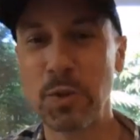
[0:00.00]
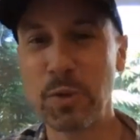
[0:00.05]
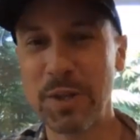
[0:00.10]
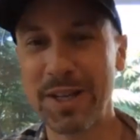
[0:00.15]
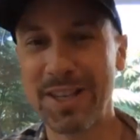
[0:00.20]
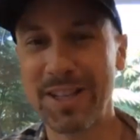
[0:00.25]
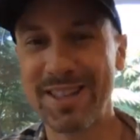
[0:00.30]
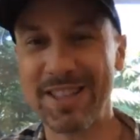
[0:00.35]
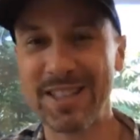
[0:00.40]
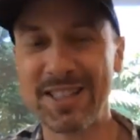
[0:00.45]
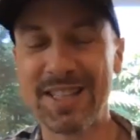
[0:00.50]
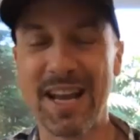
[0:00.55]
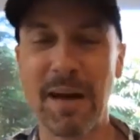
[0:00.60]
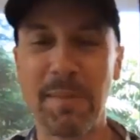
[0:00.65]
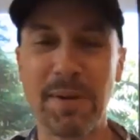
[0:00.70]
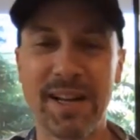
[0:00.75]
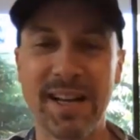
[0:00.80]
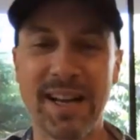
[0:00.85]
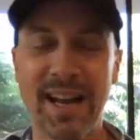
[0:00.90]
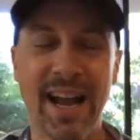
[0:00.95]
this
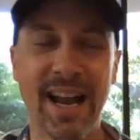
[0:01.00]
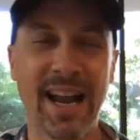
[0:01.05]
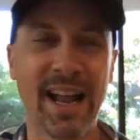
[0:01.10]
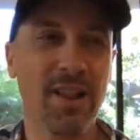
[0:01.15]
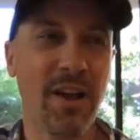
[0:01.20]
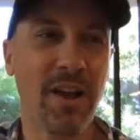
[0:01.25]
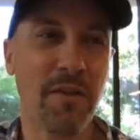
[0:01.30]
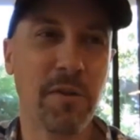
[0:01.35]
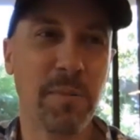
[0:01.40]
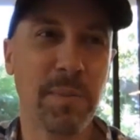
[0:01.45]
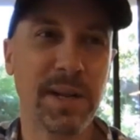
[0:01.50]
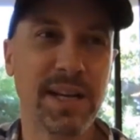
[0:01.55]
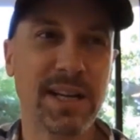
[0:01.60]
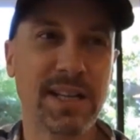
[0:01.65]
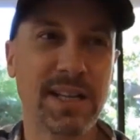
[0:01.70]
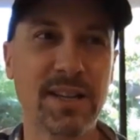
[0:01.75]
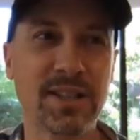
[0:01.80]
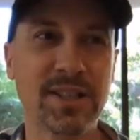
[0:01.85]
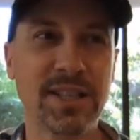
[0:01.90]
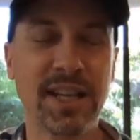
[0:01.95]
happened. And I love it
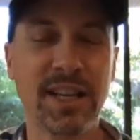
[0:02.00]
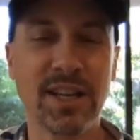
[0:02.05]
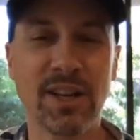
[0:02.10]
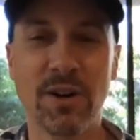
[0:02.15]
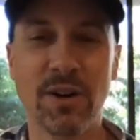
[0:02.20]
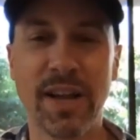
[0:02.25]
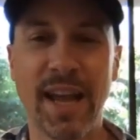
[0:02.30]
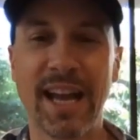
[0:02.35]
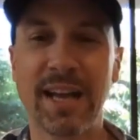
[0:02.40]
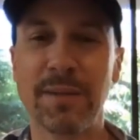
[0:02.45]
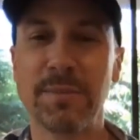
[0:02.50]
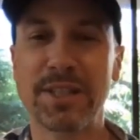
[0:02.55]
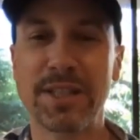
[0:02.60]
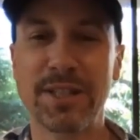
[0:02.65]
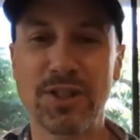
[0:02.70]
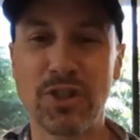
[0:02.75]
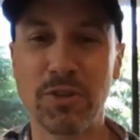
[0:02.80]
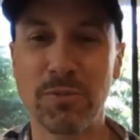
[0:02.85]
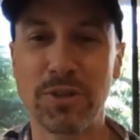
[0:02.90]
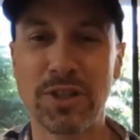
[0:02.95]
because I was like, you know, cannabis
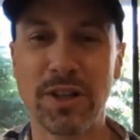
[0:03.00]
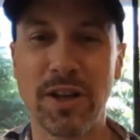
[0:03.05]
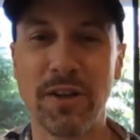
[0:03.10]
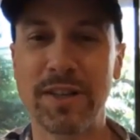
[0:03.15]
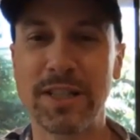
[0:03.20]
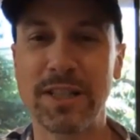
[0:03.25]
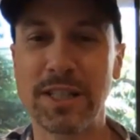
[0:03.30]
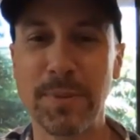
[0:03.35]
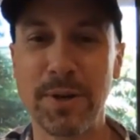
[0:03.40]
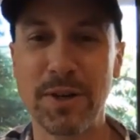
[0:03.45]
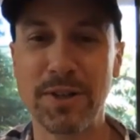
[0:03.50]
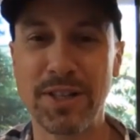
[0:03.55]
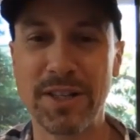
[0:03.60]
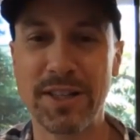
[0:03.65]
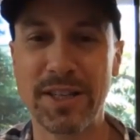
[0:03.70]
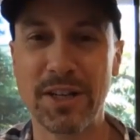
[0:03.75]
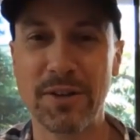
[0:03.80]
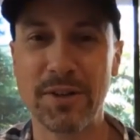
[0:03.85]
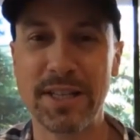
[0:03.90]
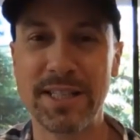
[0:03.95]
consumers love conspiracy
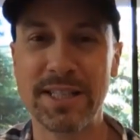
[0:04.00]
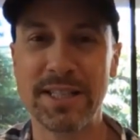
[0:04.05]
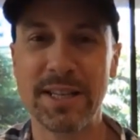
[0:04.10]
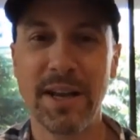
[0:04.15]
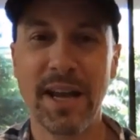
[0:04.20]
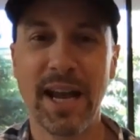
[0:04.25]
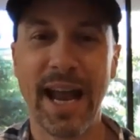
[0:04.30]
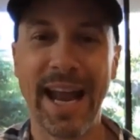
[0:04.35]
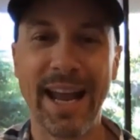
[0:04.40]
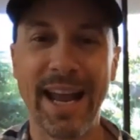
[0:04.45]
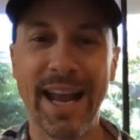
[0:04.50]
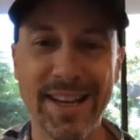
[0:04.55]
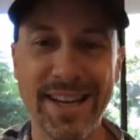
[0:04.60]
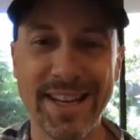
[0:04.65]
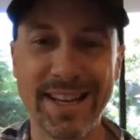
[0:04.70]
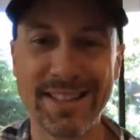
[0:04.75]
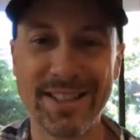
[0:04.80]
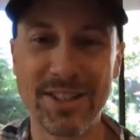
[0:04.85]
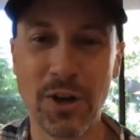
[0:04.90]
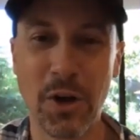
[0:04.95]
theories,
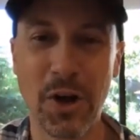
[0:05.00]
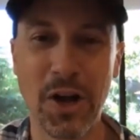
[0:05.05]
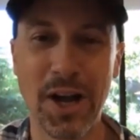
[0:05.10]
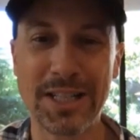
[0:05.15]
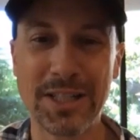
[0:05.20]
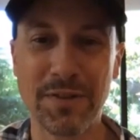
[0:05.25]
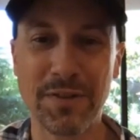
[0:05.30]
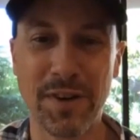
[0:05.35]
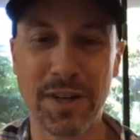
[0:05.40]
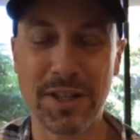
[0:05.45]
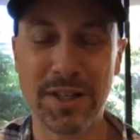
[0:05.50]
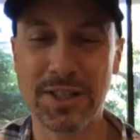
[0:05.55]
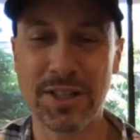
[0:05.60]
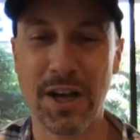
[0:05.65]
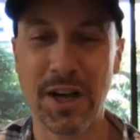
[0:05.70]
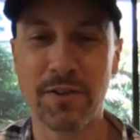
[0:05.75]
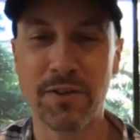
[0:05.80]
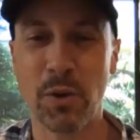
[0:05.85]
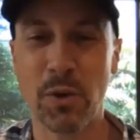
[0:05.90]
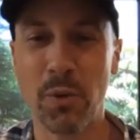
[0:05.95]
aliens, all kinds of fun
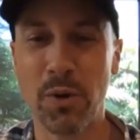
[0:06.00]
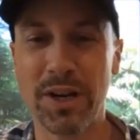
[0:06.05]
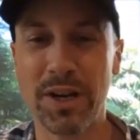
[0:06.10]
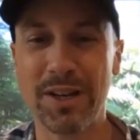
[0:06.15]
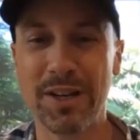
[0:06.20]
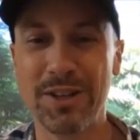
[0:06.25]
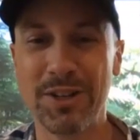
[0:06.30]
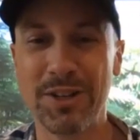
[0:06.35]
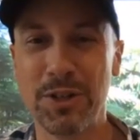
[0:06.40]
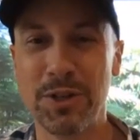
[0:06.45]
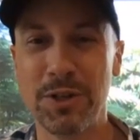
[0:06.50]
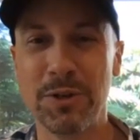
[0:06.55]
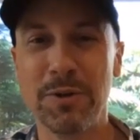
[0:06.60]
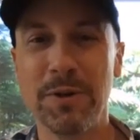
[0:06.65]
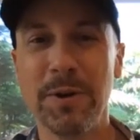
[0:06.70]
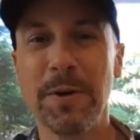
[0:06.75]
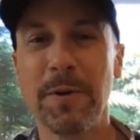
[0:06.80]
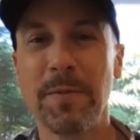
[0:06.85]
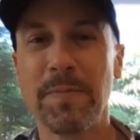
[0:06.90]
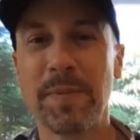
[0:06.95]
stuff. So we're going to do
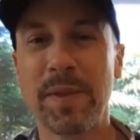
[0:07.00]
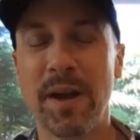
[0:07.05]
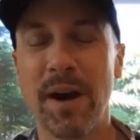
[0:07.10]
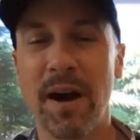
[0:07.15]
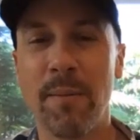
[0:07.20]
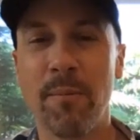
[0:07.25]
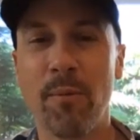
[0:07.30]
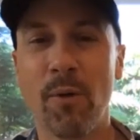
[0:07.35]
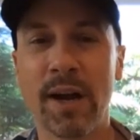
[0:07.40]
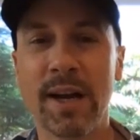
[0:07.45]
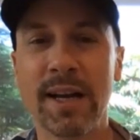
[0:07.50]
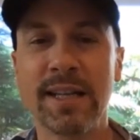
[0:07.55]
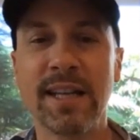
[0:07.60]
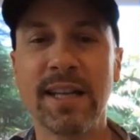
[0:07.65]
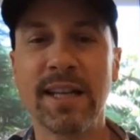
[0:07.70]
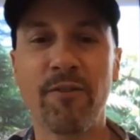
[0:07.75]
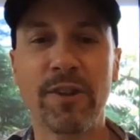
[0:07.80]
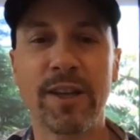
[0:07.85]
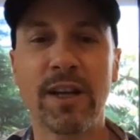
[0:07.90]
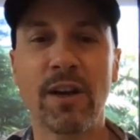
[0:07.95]
we're going to
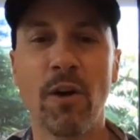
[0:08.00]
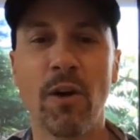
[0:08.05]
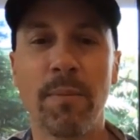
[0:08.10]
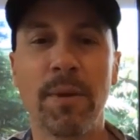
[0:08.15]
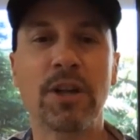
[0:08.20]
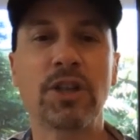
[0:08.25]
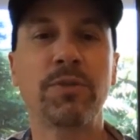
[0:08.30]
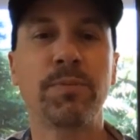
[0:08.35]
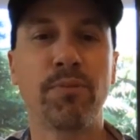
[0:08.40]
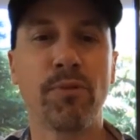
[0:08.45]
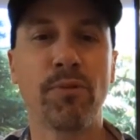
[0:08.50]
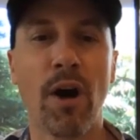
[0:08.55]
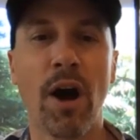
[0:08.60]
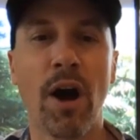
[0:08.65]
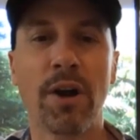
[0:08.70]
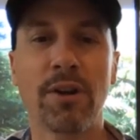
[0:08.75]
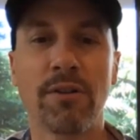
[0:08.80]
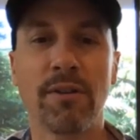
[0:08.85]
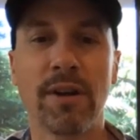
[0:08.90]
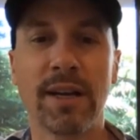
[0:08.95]
definitely go much
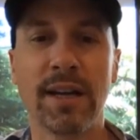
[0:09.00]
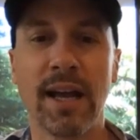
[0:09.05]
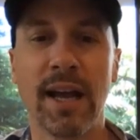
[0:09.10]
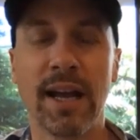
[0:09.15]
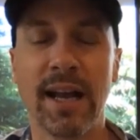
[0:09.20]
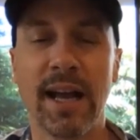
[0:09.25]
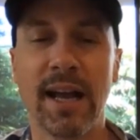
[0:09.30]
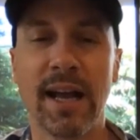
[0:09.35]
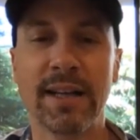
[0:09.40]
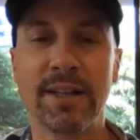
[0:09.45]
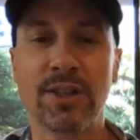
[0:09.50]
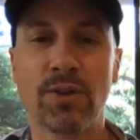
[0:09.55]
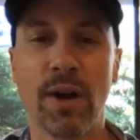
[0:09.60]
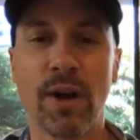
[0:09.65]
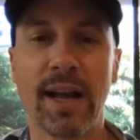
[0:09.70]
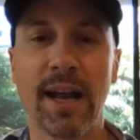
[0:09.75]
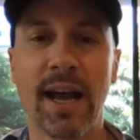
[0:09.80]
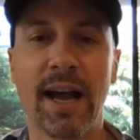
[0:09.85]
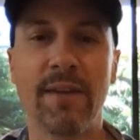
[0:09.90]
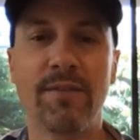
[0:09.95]
broader and try
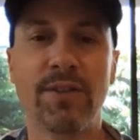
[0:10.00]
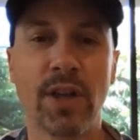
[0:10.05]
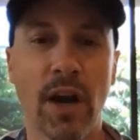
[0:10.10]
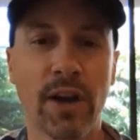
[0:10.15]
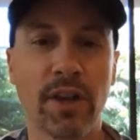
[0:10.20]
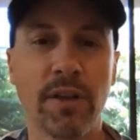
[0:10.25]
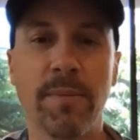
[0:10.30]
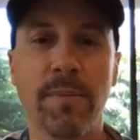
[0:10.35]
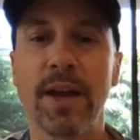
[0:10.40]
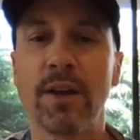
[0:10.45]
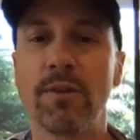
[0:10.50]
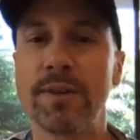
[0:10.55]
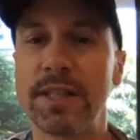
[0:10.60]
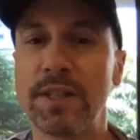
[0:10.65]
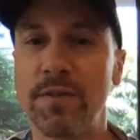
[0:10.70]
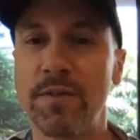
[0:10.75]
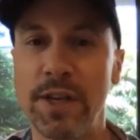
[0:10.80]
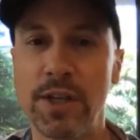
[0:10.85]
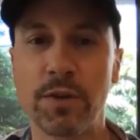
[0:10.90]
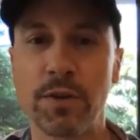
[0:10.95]
to have documentaries,
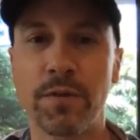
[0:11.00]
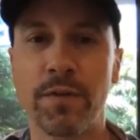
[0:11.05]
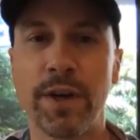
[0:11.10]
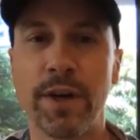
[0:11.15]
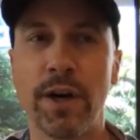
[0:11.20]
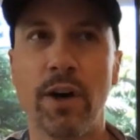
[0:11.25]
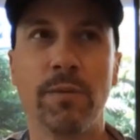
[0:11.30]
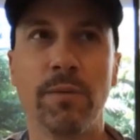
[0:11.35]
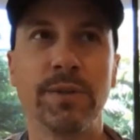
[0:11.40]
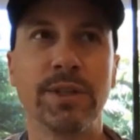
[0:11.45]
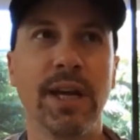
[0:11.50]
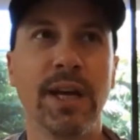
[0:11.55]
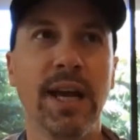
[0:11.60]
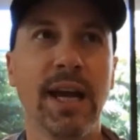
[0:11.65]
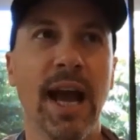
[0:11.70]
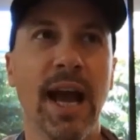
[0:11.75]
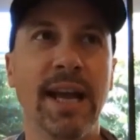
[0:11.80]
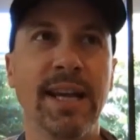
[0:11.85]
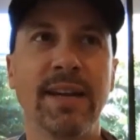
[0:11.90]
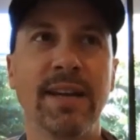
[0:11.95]
feature films,
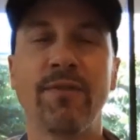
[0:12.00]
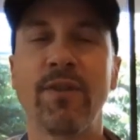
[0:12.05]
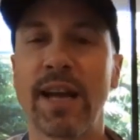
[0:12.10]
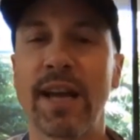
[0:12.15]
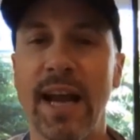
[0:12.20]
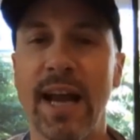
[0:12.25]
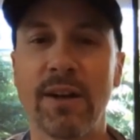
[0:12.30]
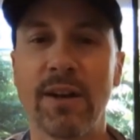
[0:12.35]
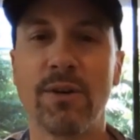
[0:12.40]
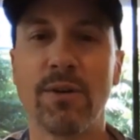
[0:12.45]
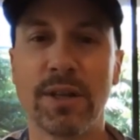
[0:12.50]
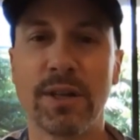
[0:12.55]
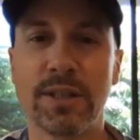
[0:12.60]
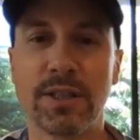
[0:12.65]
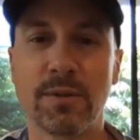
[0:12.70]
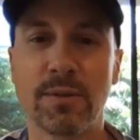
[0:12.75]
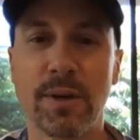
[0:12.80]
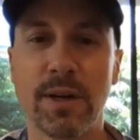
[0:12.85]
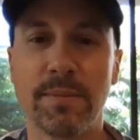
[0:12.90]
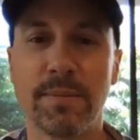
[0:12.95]
and different categories
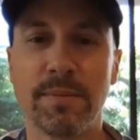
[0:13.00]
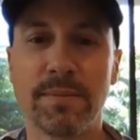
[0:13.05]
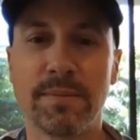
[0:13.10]
as well.